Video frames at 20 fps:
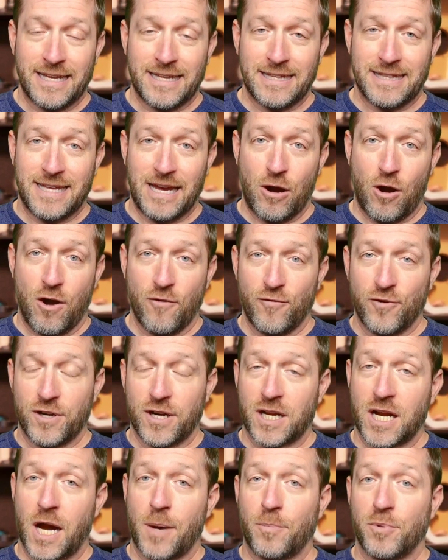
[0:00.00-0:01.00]
They offer it in
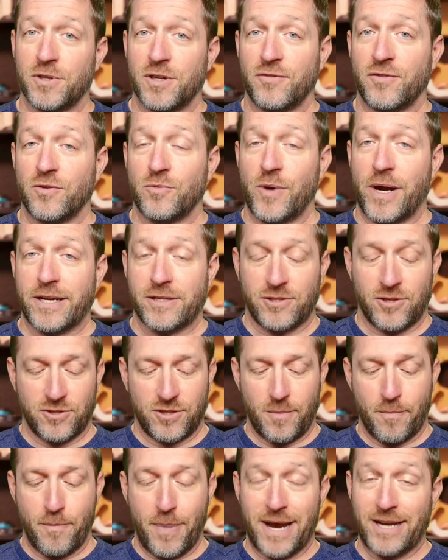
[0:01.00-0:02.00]
a couple different ways. There's
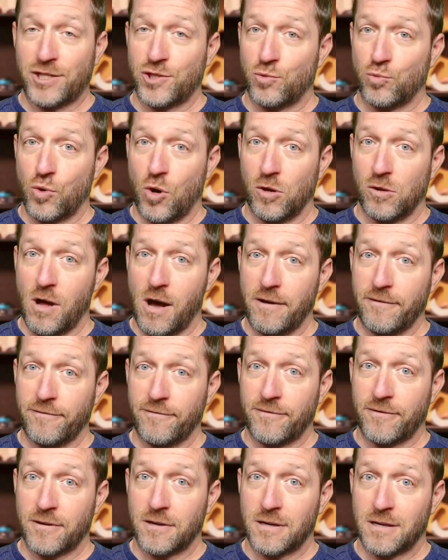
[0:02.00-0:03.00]
a bass
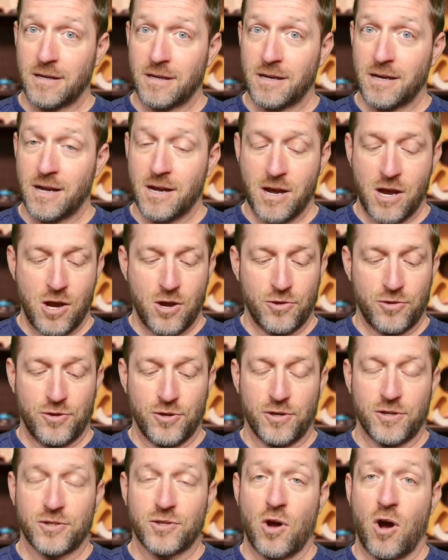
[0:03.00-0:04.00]
roll-off,
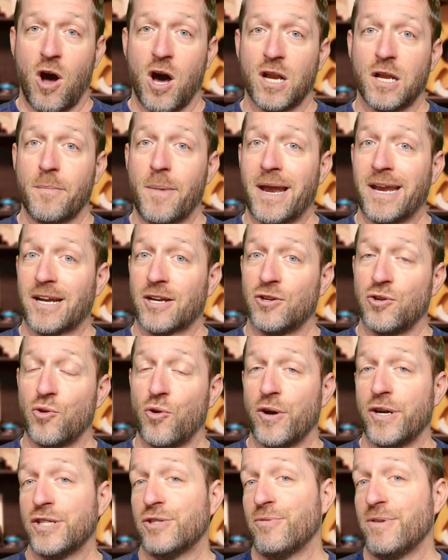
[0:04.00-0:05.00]
there's automatic
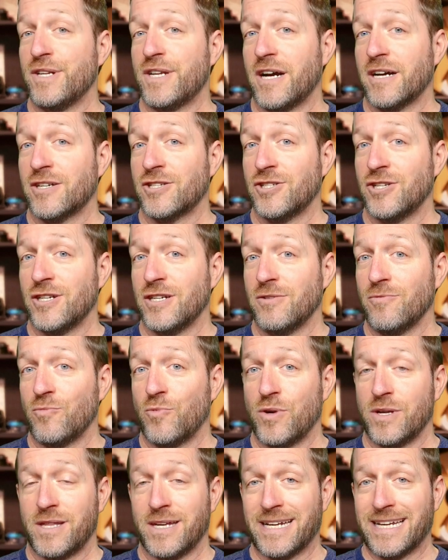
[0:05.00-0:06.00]
noise reduction
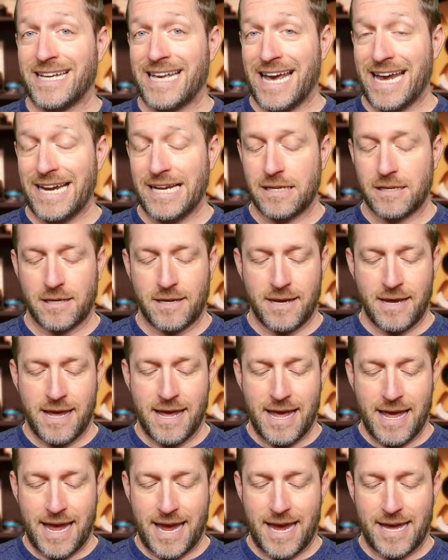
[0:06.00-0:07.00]
with a gate,
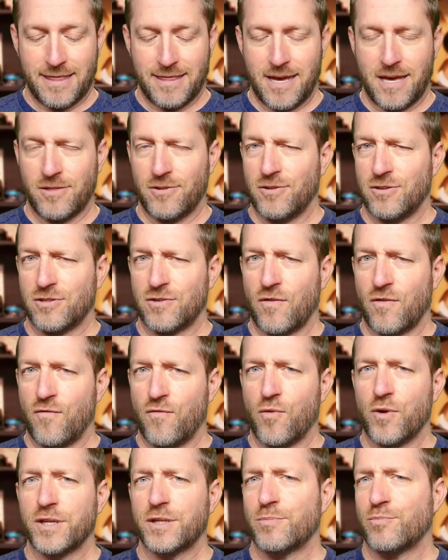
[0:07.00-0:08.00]
and then there's
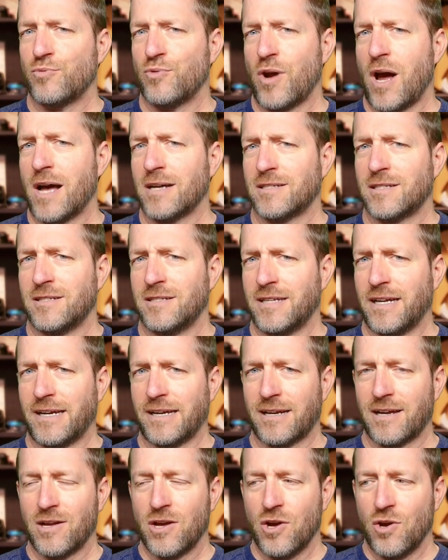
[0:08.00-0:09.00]
voice
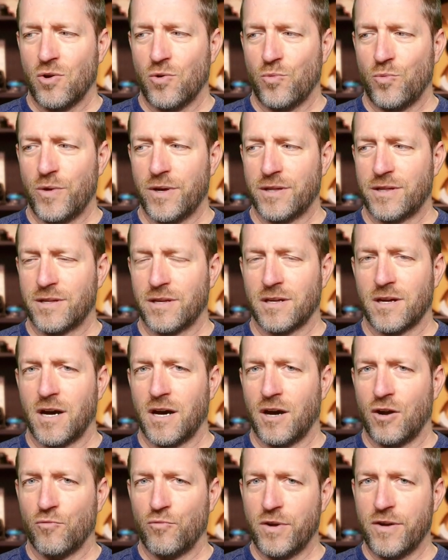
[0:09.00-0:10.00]
processing with
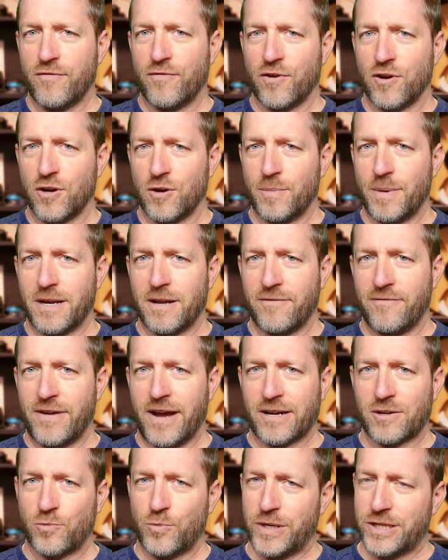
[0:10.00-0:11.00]
reverb and
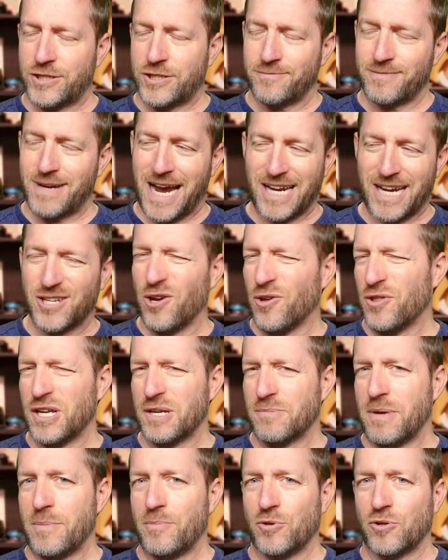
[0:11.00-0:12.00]
effect, which I don't
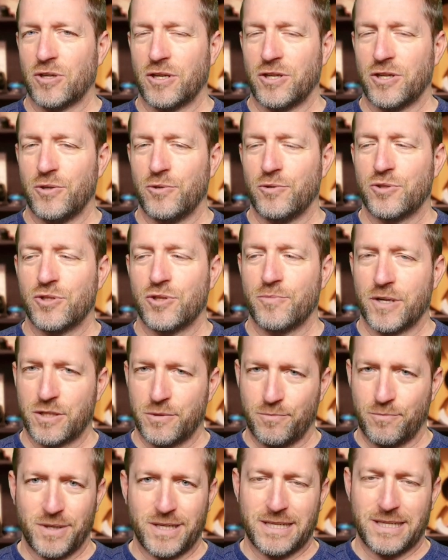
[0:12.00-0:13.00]
think people are going to use too
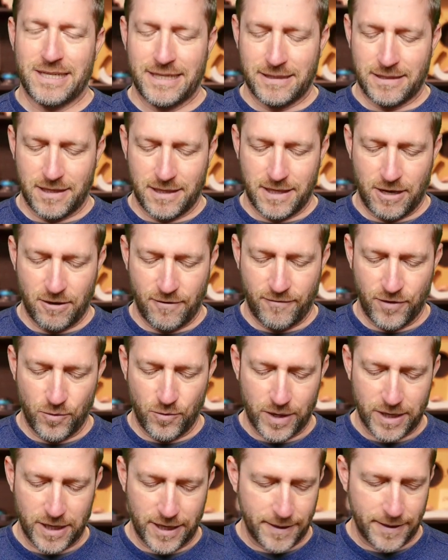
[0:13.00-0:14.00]
much, but it's in there if you
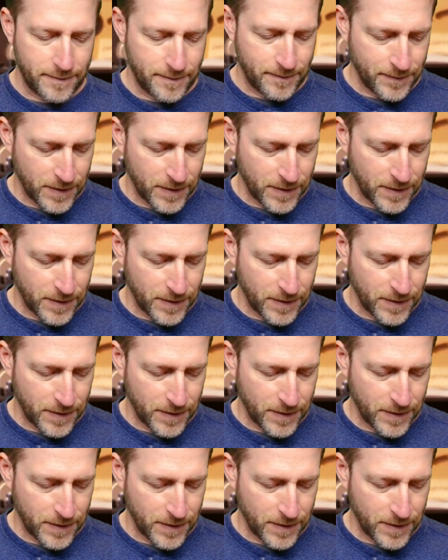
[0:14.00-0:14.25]
wanted it.